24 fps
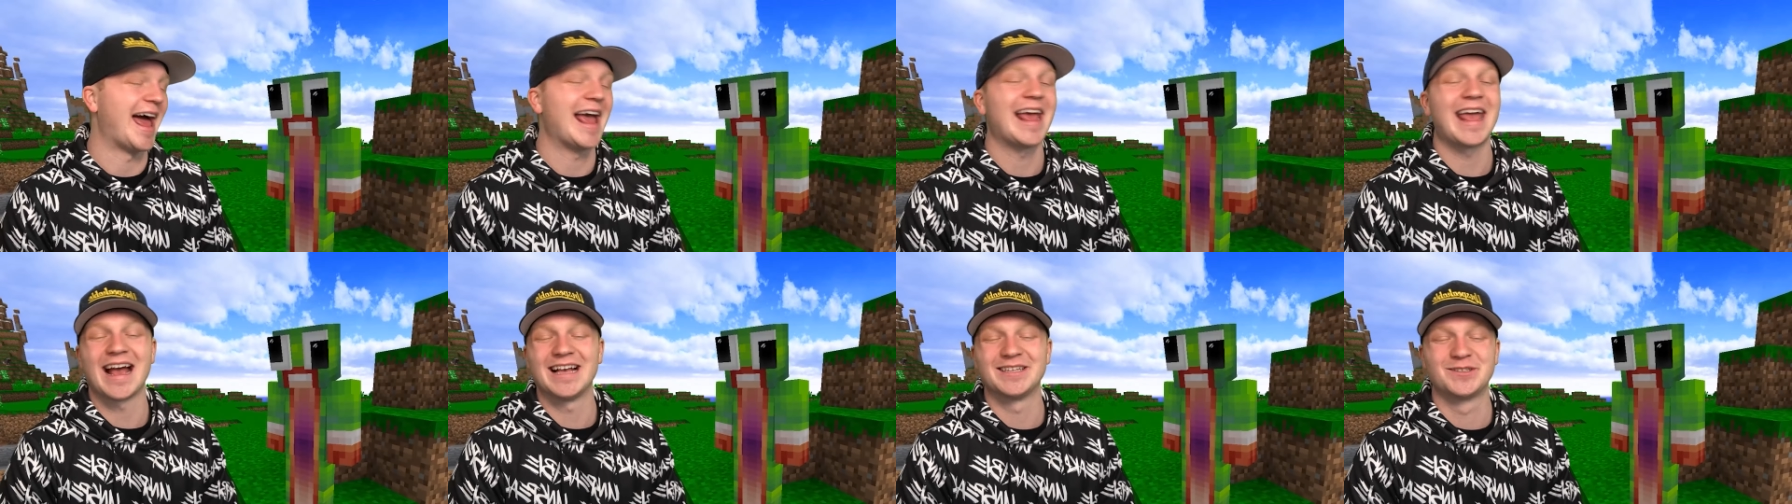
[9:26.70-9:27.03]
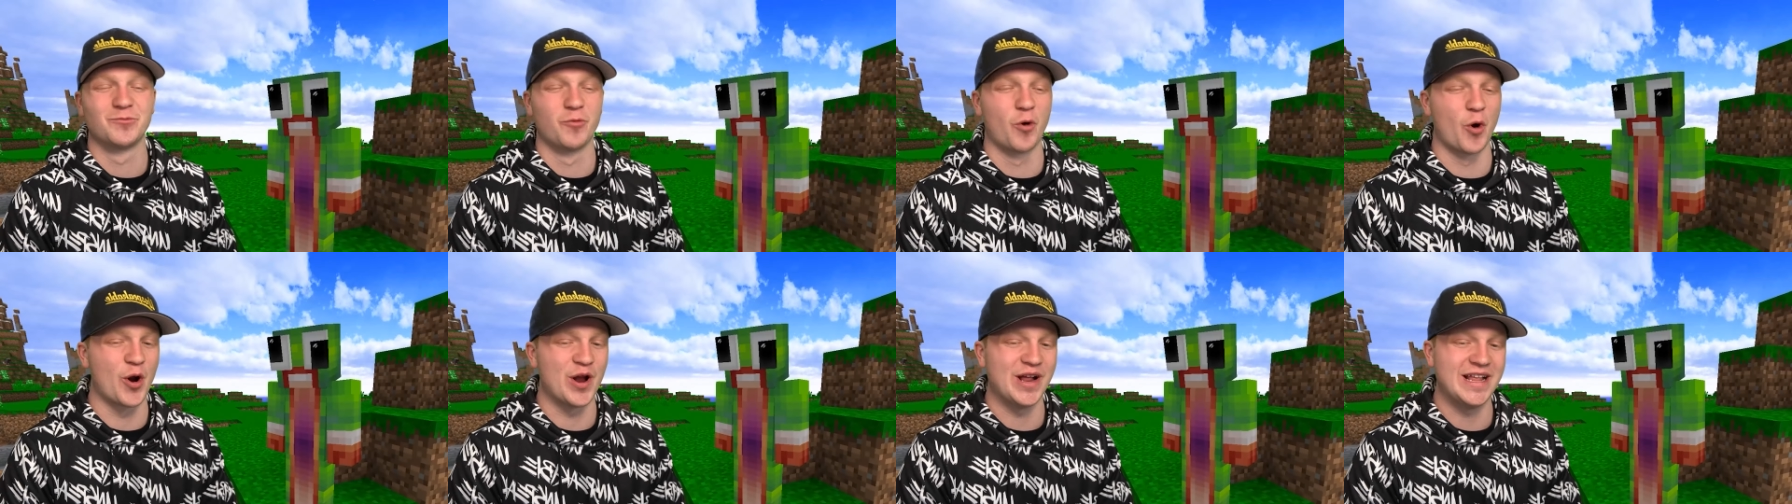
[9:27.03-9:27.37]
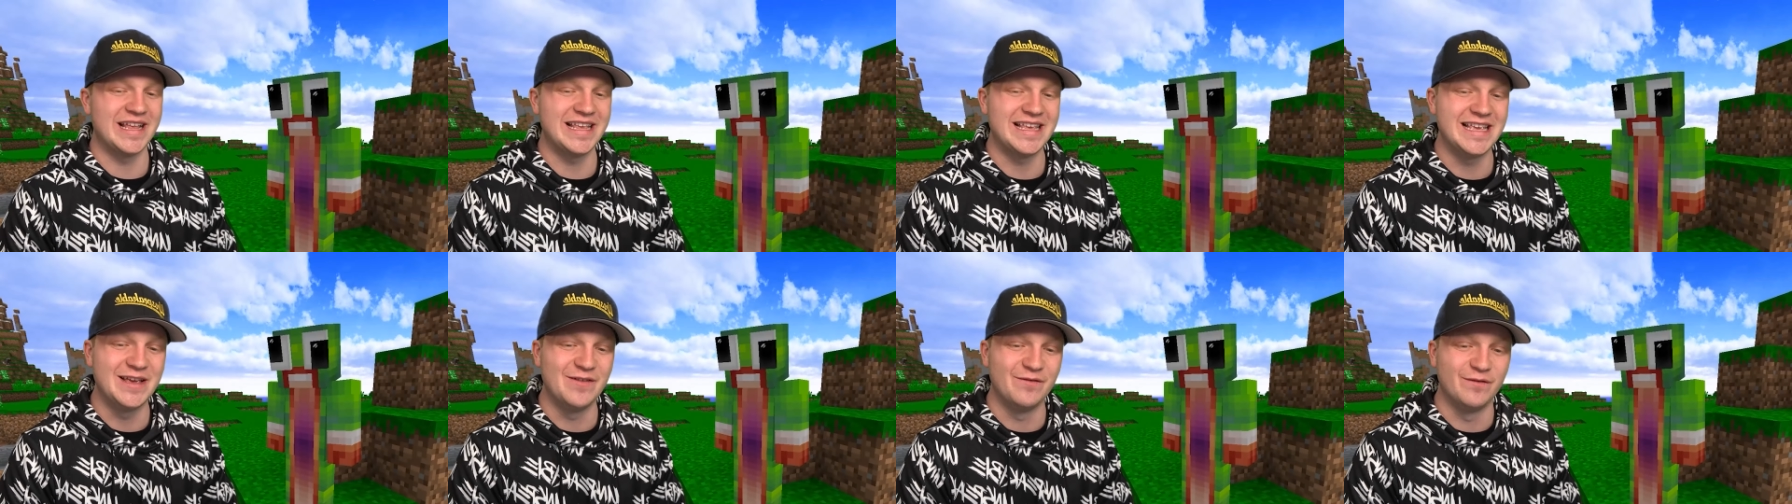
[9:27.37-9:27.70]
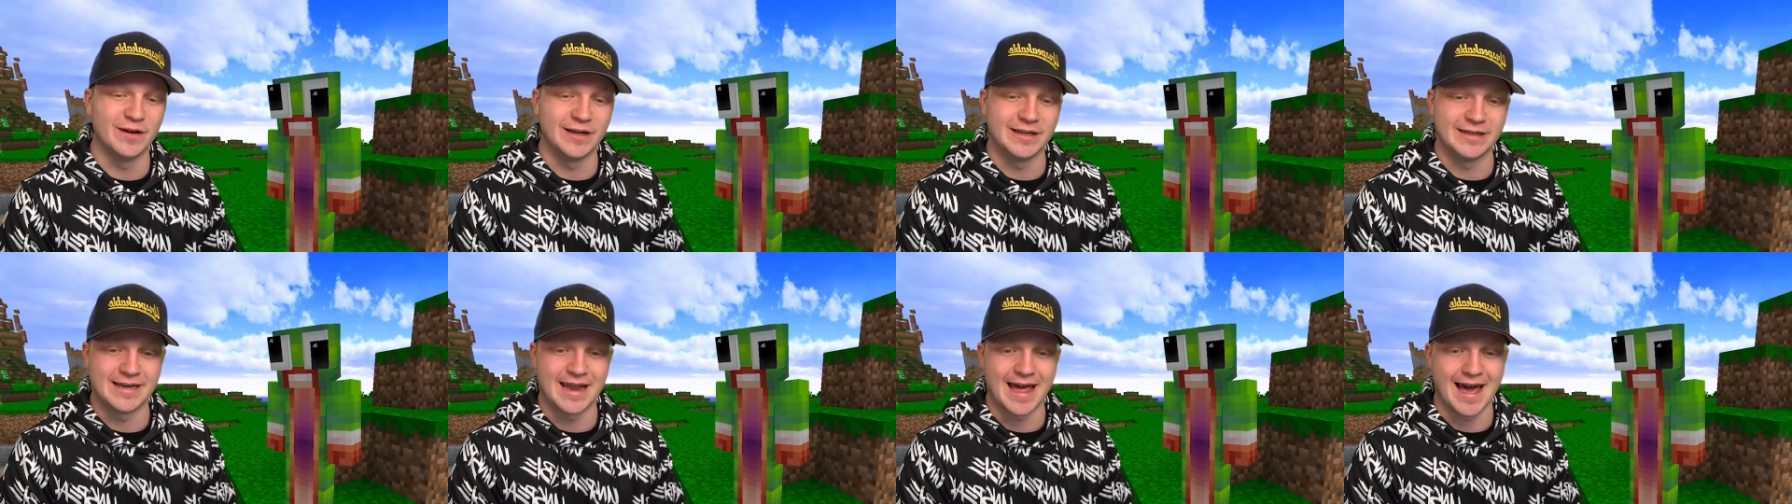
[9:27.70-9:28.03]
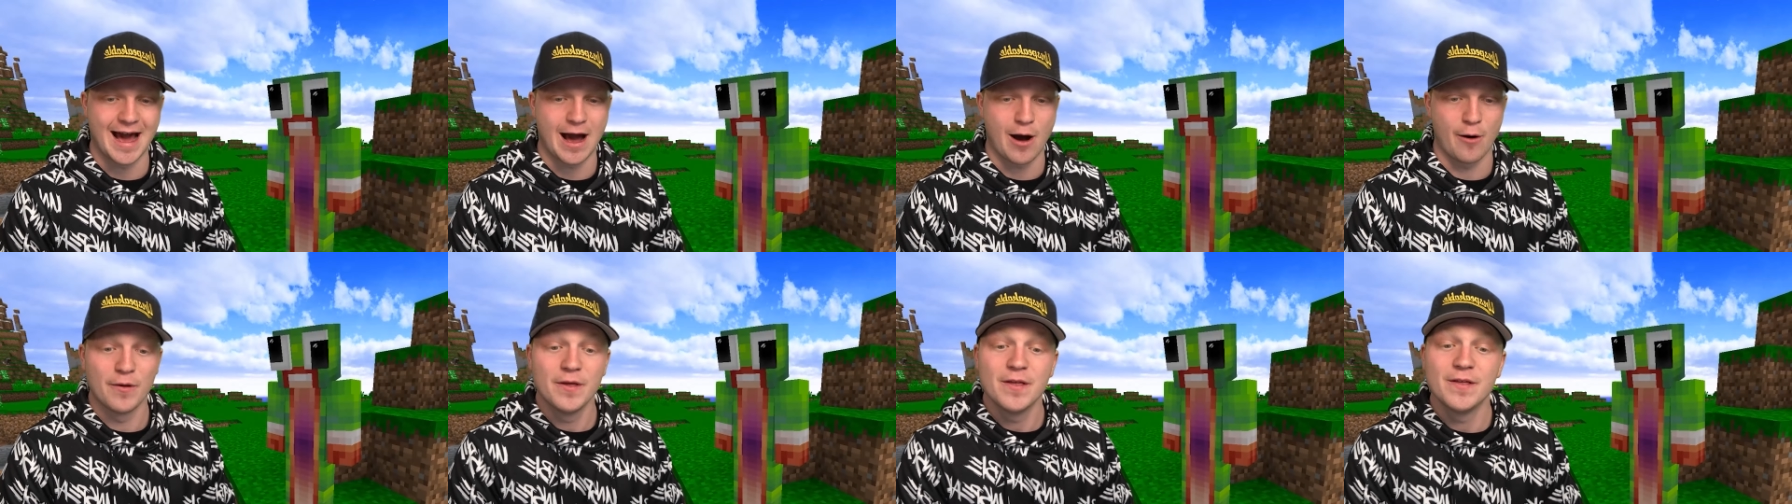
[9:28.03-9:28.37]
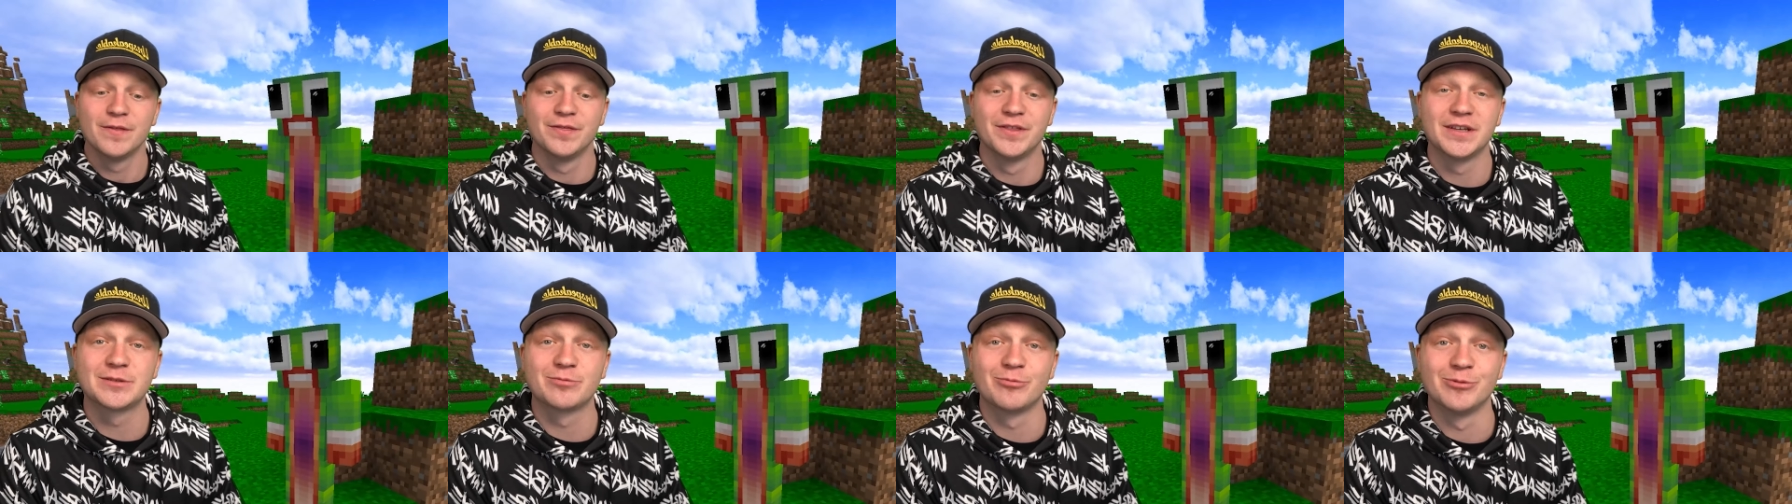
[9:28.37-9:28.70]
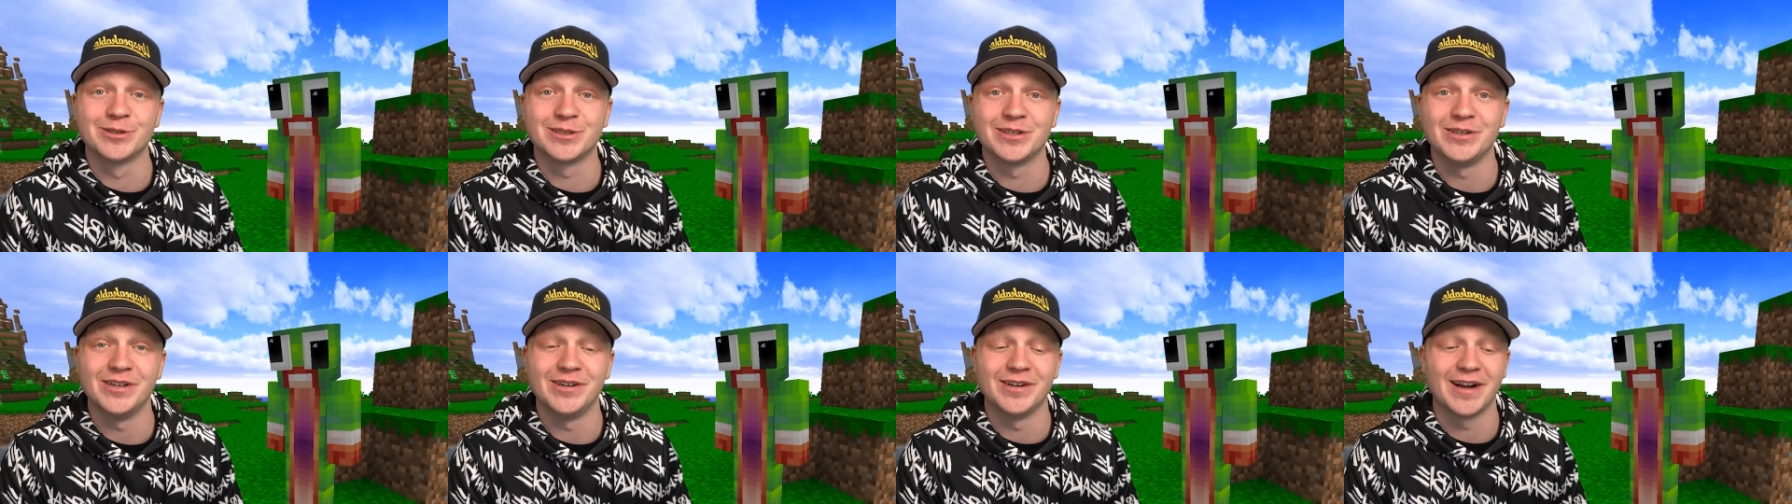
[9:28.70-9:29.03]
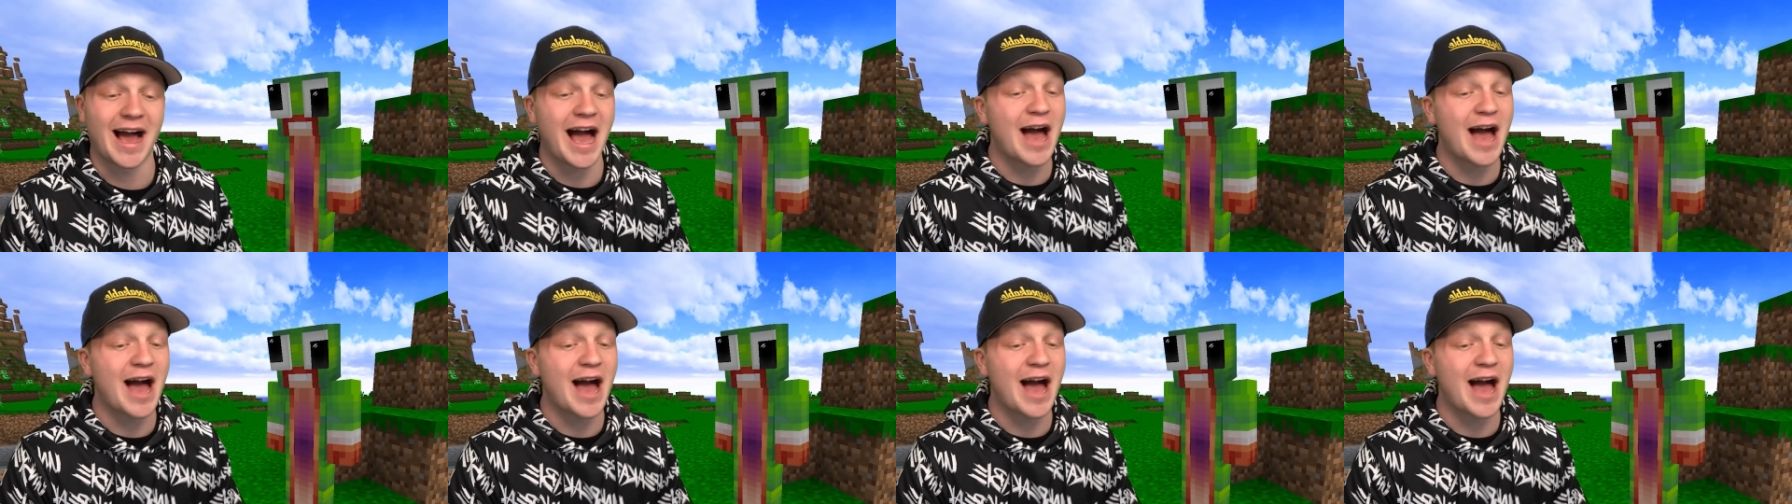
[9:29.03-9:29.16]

I guess we're even now. This was good.